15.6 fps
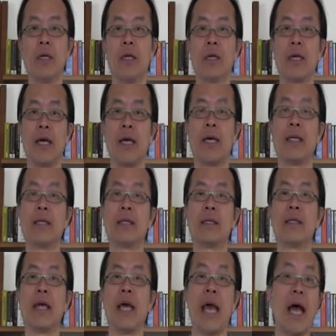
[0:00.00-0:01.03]
okay,
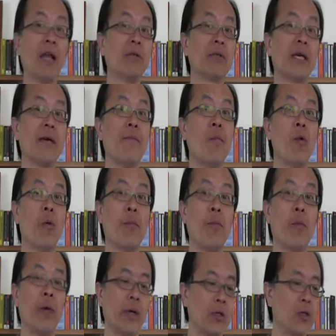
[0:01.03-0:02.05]
they allocate more
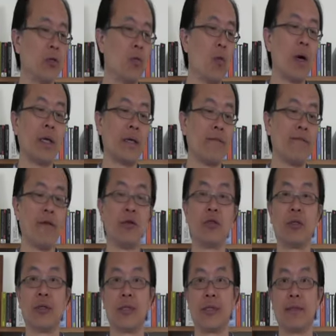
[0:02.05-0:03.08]
point to water
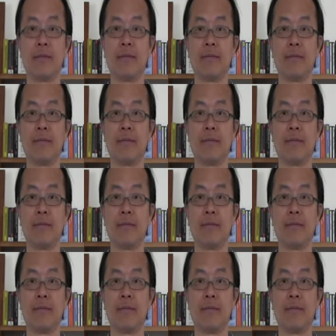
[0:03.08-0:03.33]
efficiency.